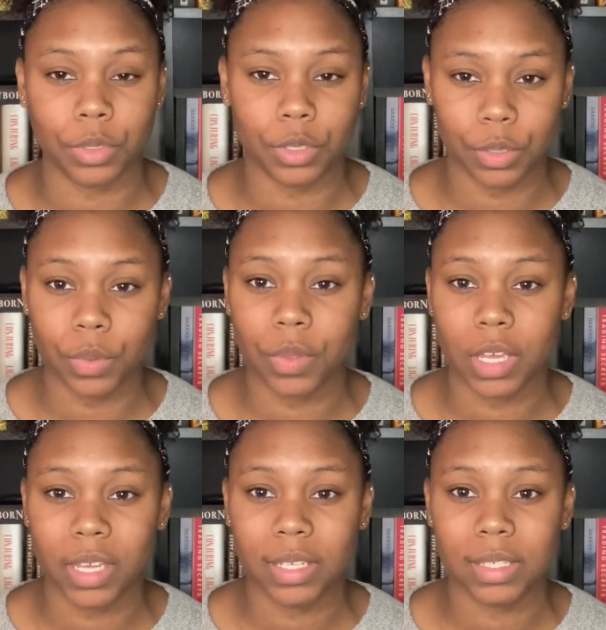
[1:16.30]
do
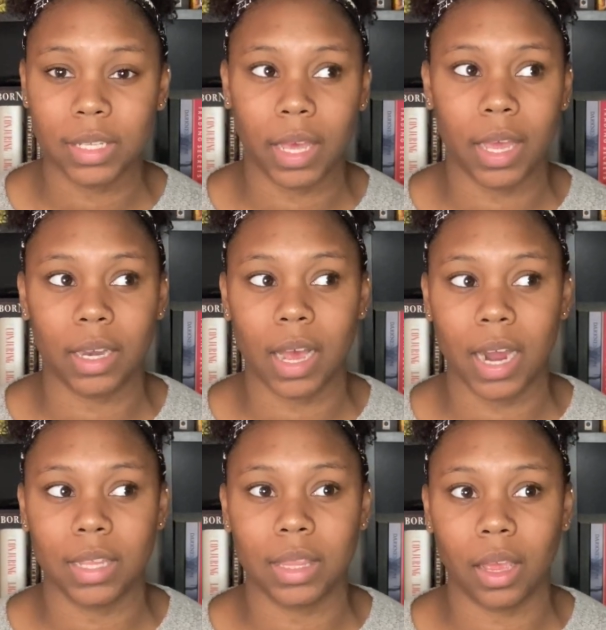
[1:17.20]
this, and
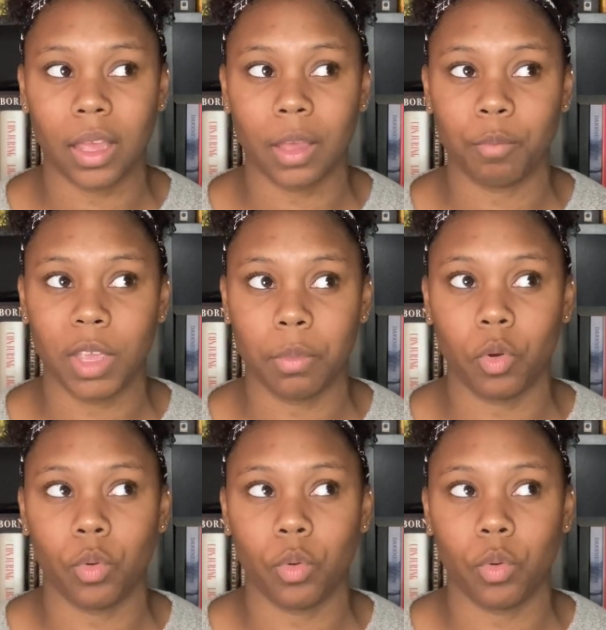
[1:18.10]
I think people